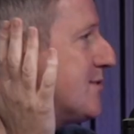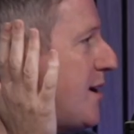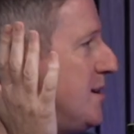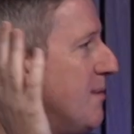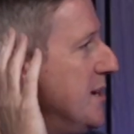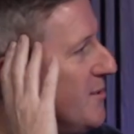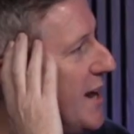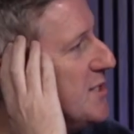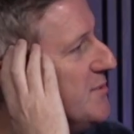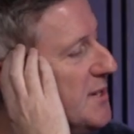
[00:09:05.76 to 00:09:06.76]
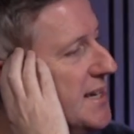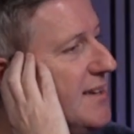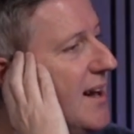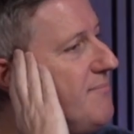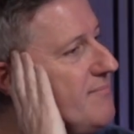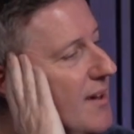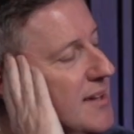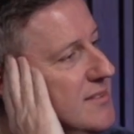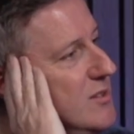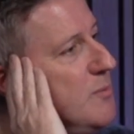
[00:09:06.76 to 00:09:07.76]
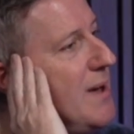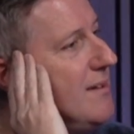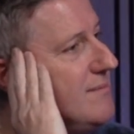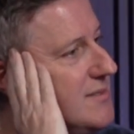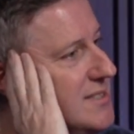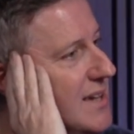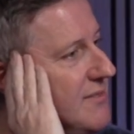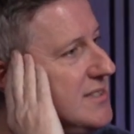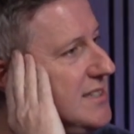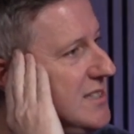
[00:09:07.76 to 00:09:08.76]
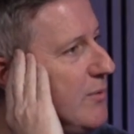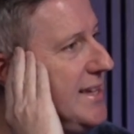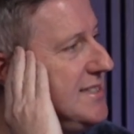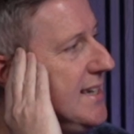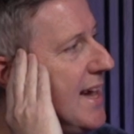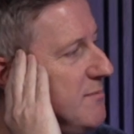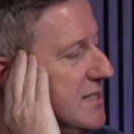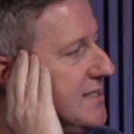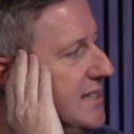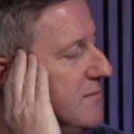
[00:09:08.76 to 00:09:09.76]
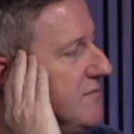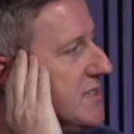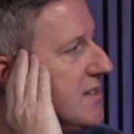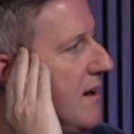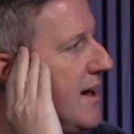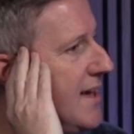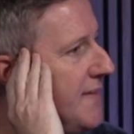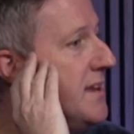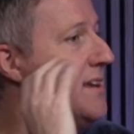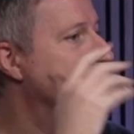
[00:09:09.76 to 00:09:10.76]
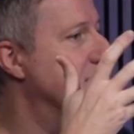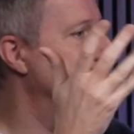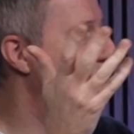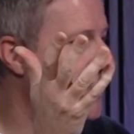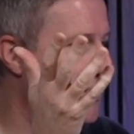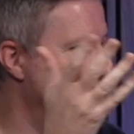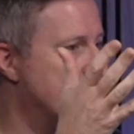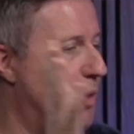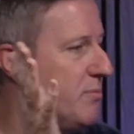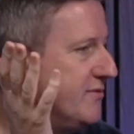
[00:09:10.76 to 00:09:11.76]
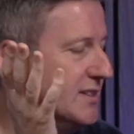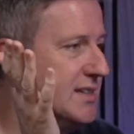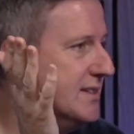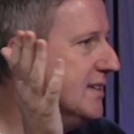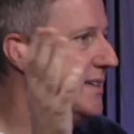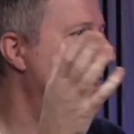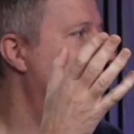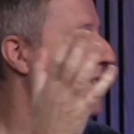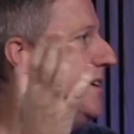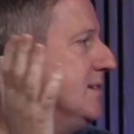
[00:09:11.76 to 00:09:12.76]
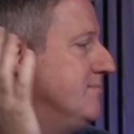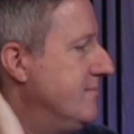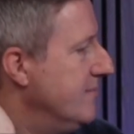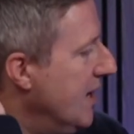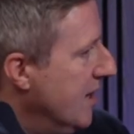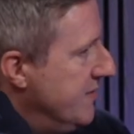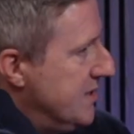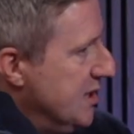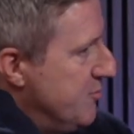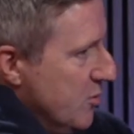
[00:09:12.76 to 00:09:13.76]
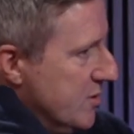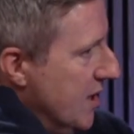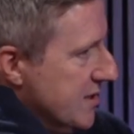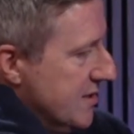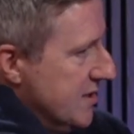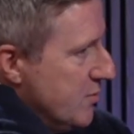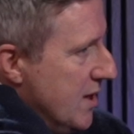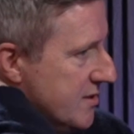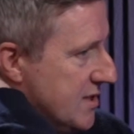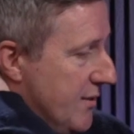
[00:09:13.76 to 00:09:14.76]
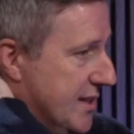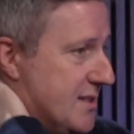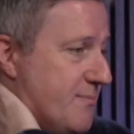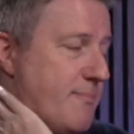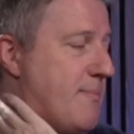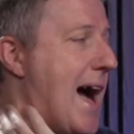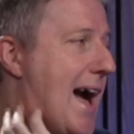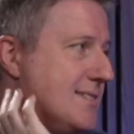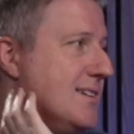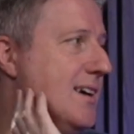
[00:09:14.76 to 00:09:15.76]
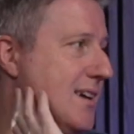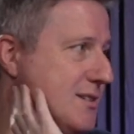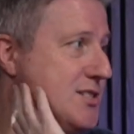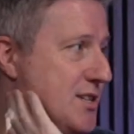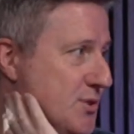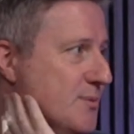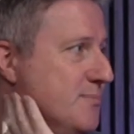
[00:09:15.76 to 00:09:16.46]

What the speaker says: thrown in my direction, really. I do about 70 to 80 games a season for Sky, and then another 50 on top for other overseas broadcasters as well. So it's a packed schedule,